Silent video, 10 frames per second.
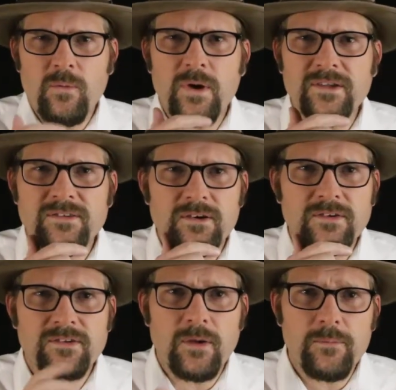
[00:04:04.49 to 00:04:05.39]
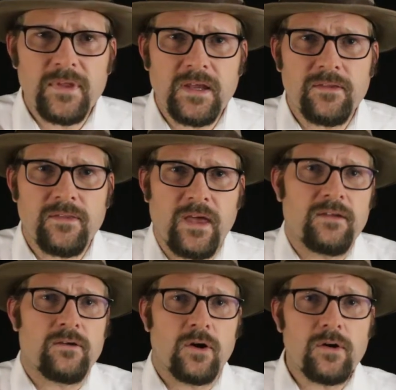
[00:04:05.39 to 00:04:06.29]
Was there something
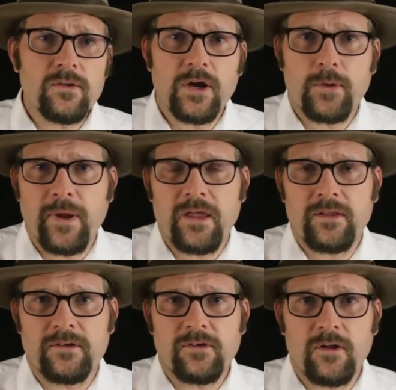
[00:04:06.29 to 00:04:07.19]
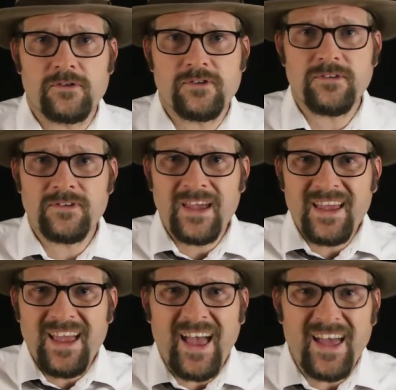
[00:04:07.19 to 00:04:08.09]
that earlier paleontologists
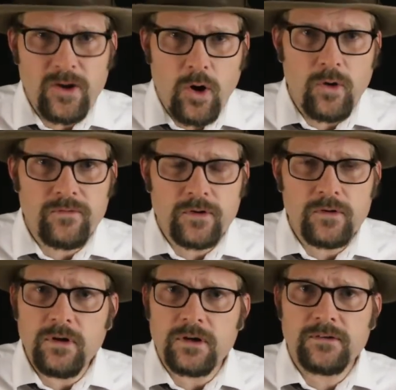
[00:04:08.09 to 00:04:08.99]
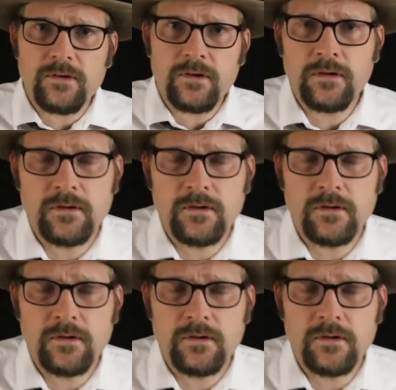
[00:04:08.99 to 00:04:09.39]
had overlooked.